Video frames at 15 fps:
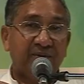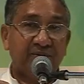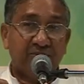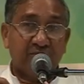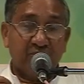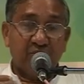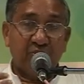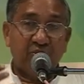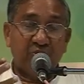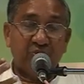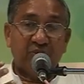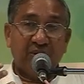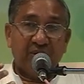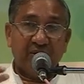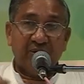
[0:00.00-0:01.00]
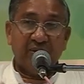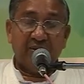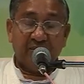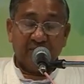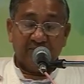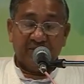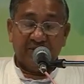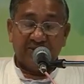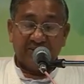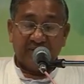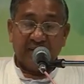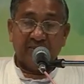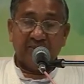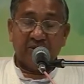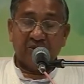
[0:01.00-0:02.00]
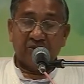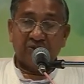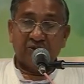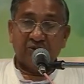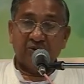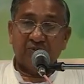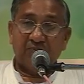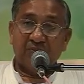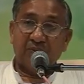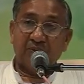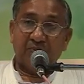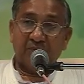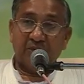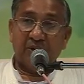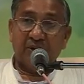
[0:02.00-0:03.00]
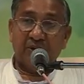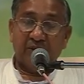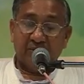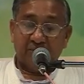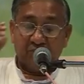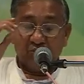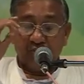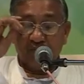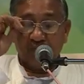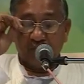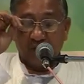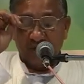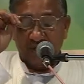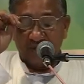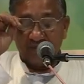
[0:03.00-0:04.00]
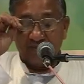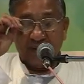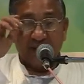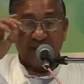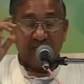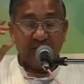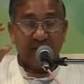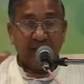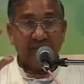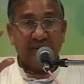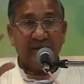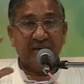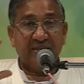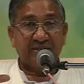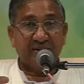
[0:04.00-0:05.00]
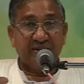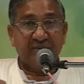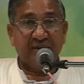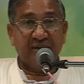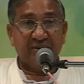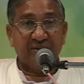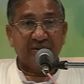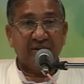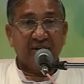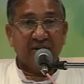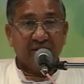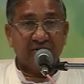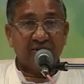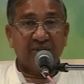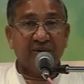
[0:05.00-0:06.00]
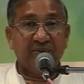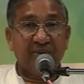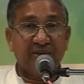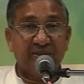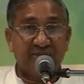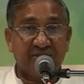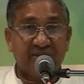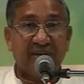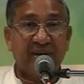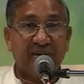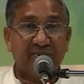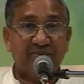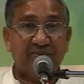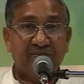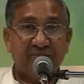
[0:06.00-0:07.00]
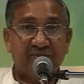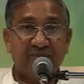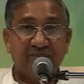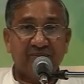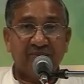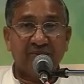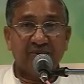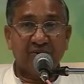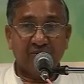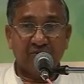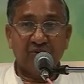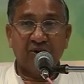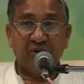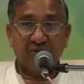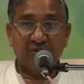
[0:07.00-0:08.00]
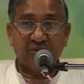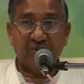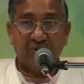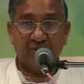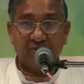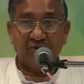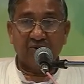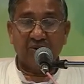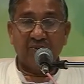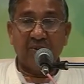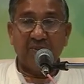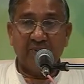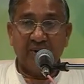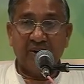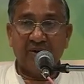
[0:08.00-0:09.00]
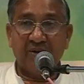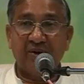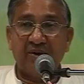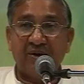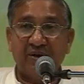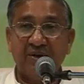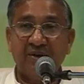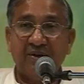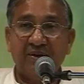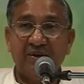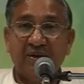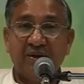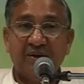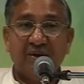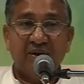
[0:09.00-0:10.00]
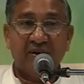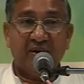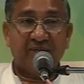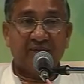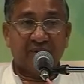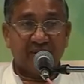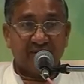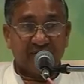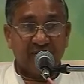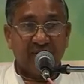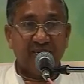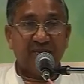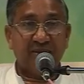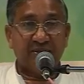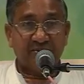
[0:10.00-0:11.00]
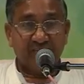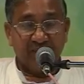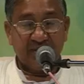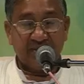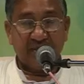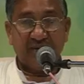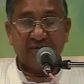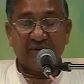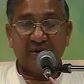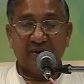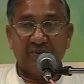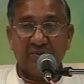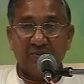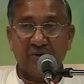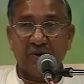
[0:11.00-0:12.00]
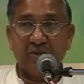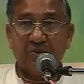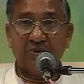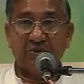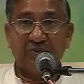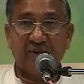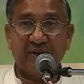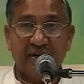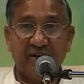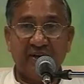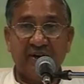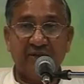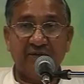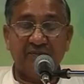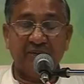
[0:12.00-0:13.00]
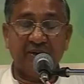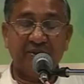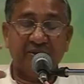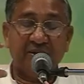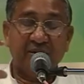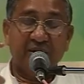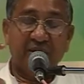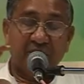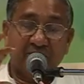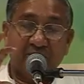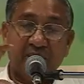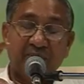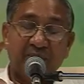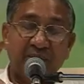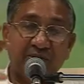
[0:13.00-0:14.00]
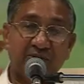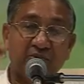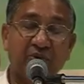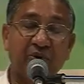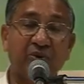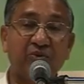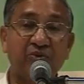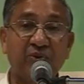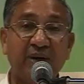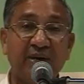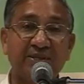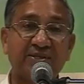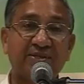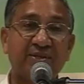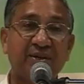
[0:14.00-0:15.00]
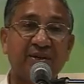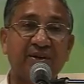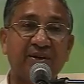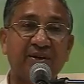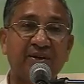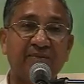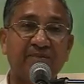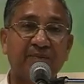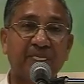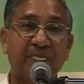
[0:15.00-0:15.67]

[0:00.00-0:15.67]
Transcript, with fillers: So usually, of this time also, uh, two Murlis back, Baba has given three months time. Do you remember all, huh? After three months means after almost one and a half month, Baba is going to ask again,